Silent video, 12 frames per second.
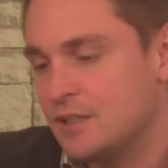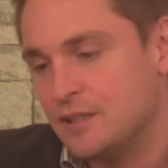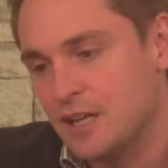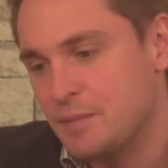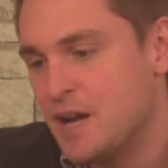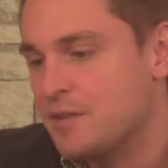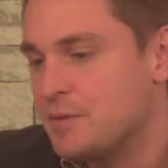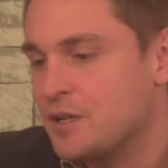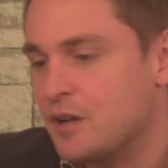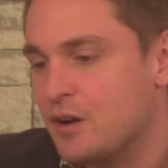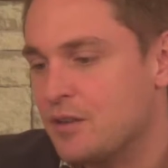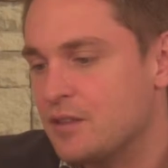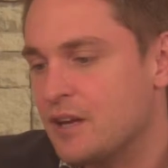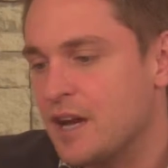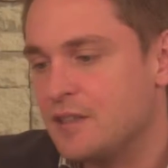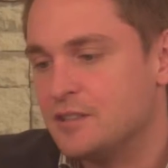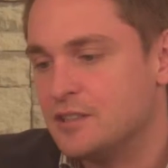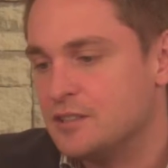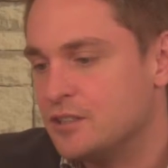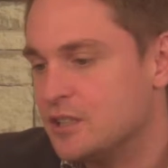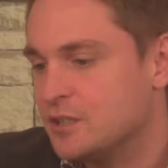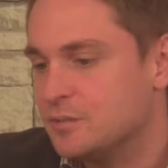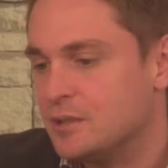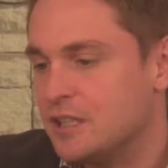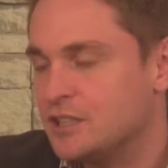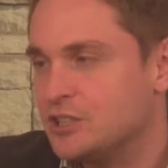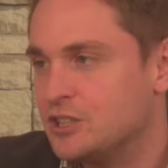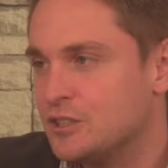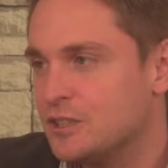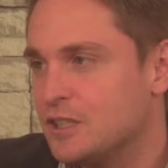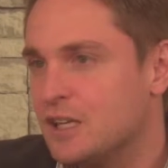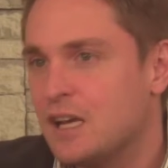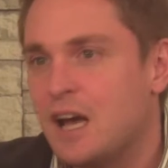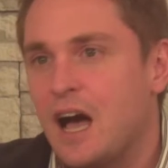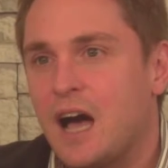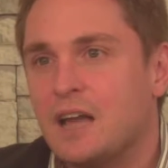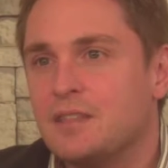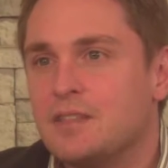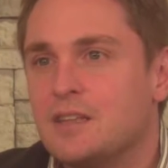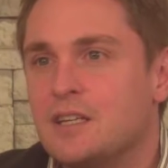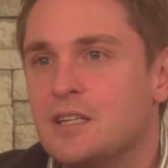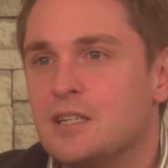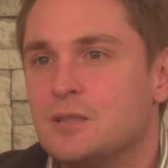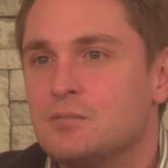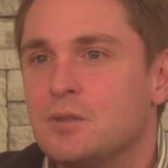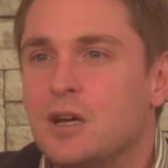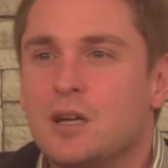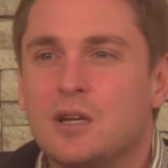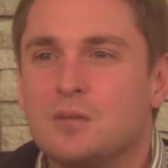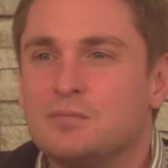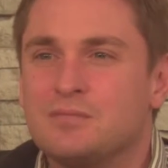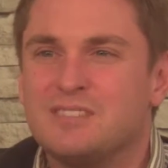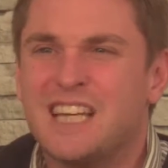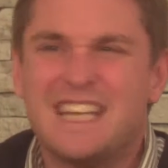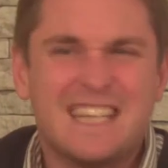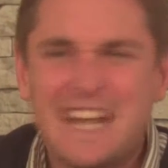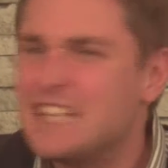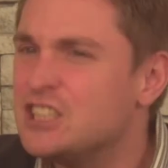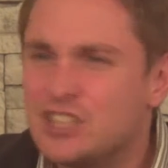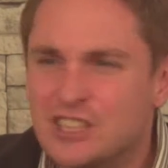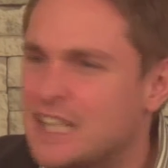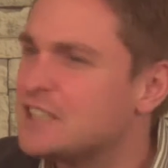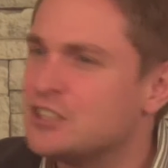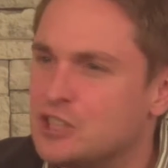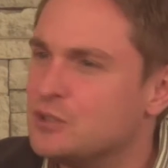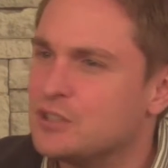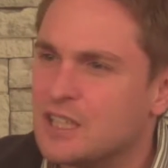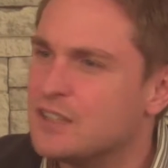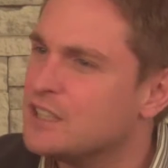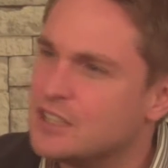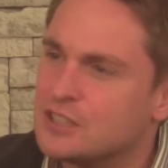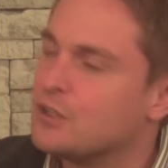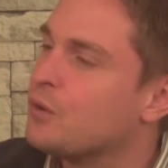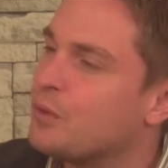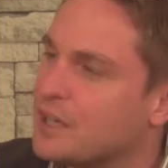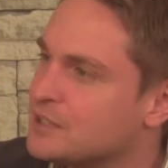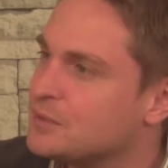Now Mary Macarthur had the determination and the tenacious attitude to say this is not right.